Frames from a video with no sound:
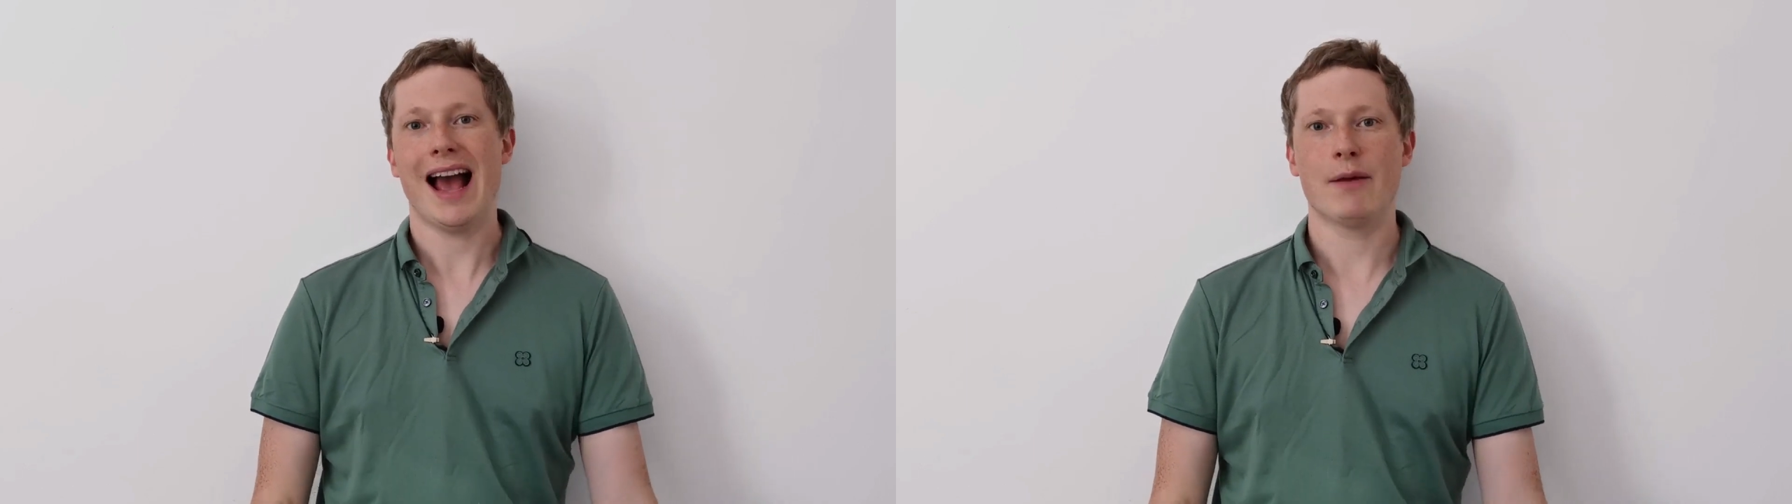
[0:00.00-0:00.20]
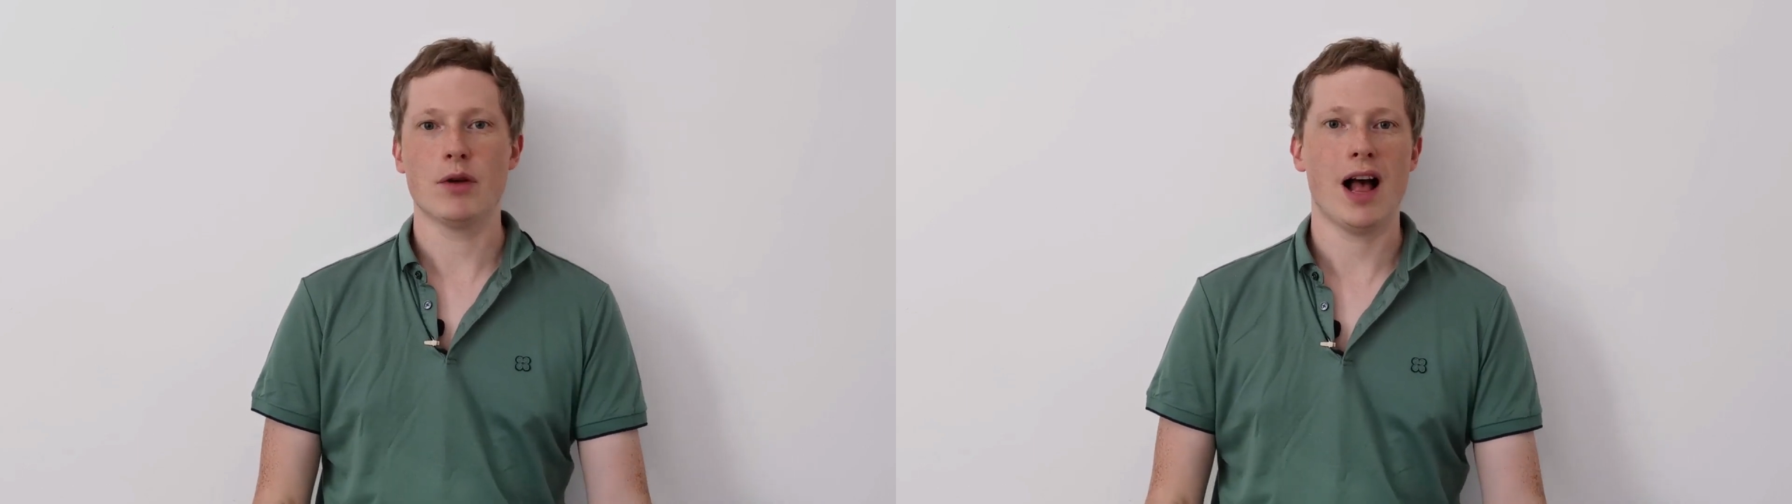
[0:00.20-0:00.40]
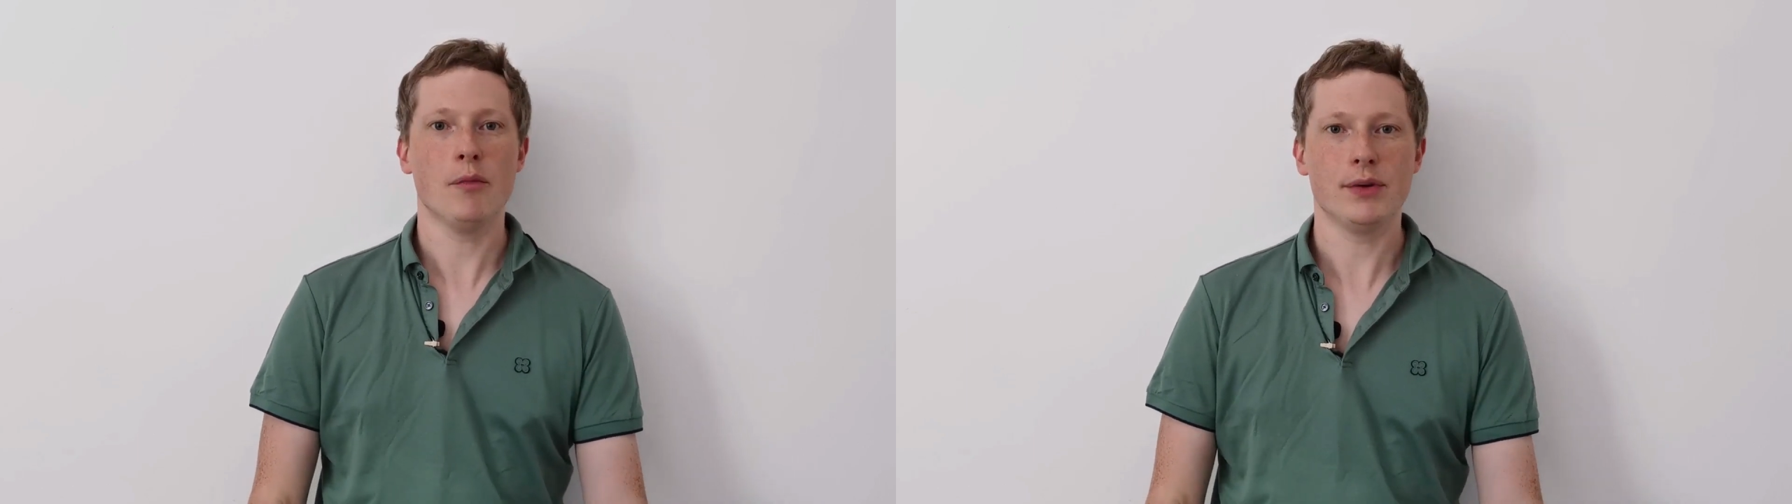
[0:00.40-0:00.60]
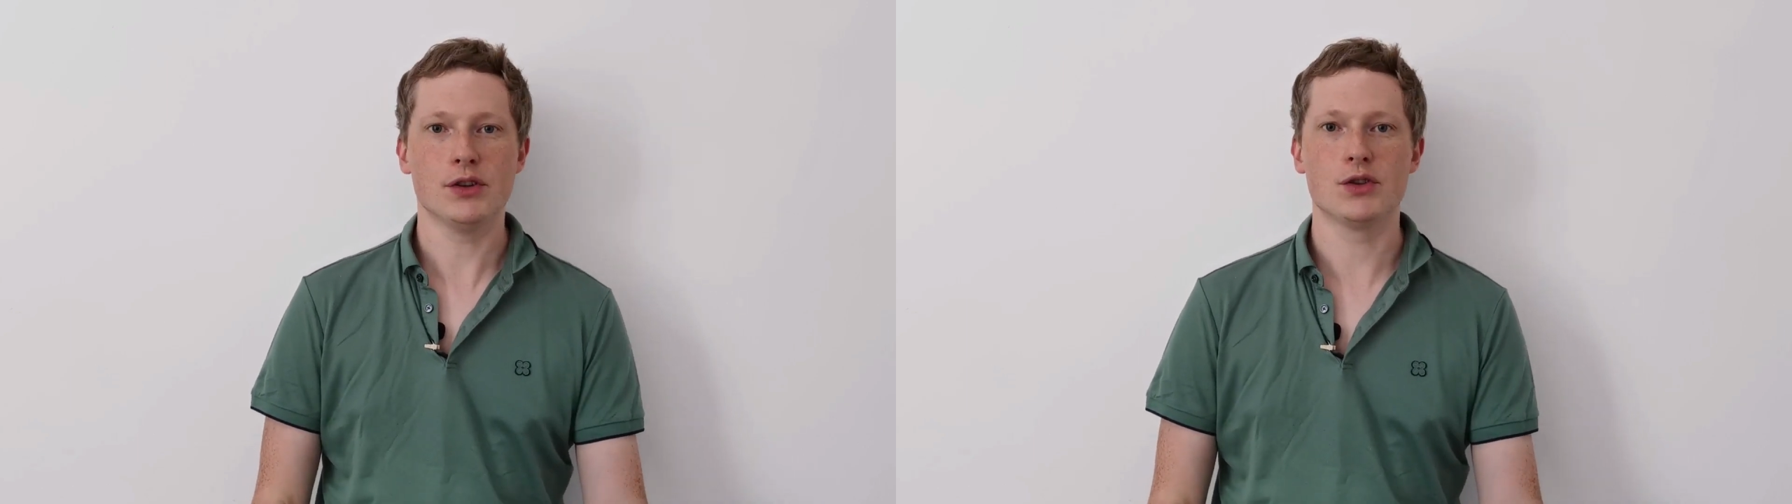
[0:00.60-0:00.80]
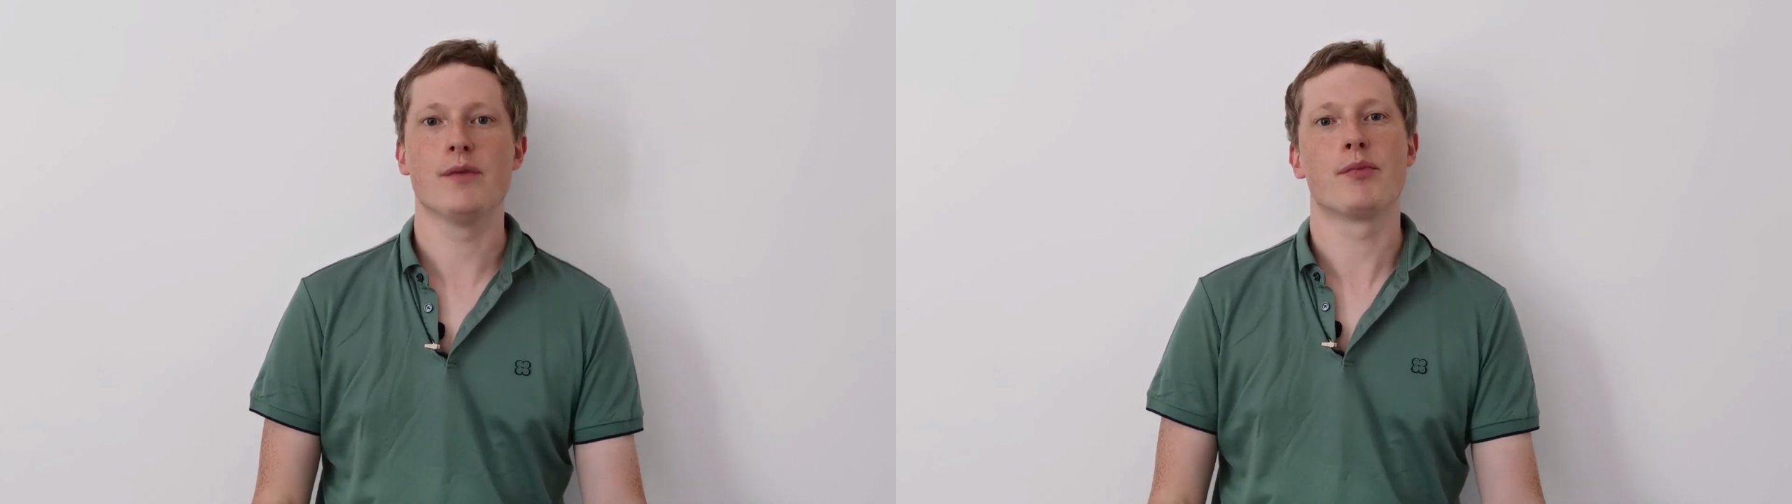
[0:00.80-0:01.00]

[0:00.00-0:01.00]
and will help you to